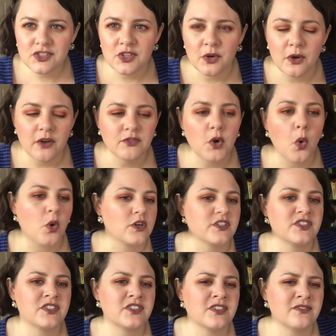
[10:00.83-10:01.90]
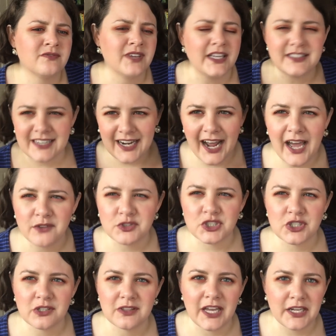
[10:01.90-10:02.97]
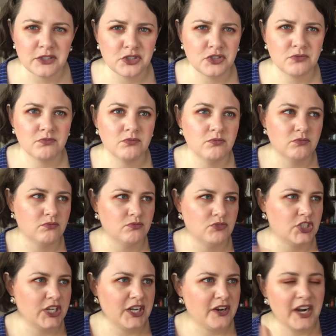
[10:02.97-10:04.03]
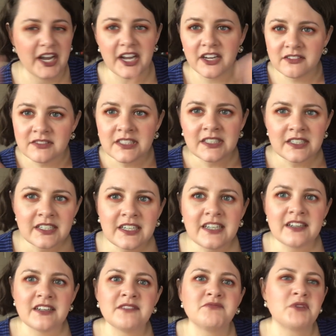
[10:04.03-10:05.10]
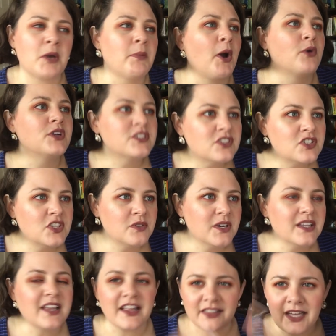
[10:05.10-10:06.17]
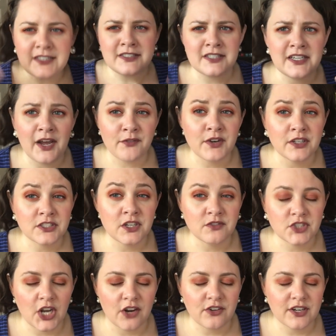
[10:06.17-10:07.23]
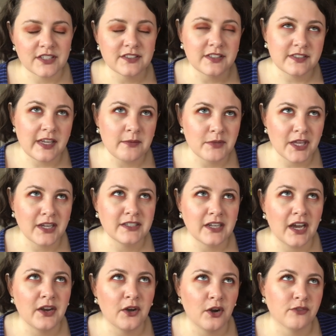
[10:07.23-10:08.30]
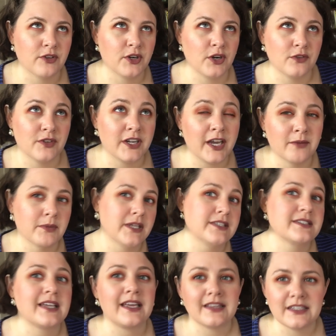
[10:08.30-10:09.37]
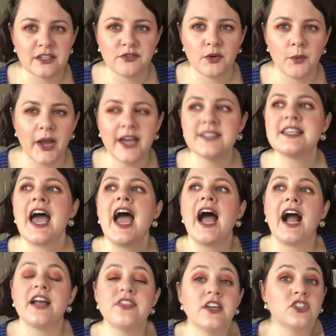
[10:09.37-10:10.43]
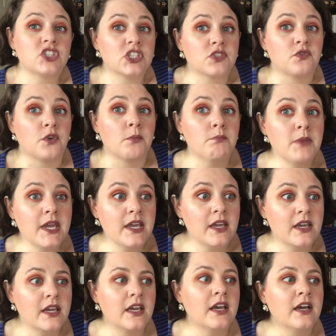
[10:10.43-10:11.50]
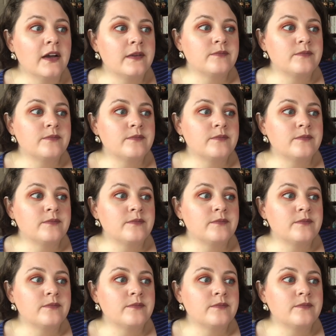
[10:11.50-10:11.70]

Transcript: So of course it's going to have like generic components to it like that's the definition of genre is the same thing done over and over again but in slightly different ways i think just for me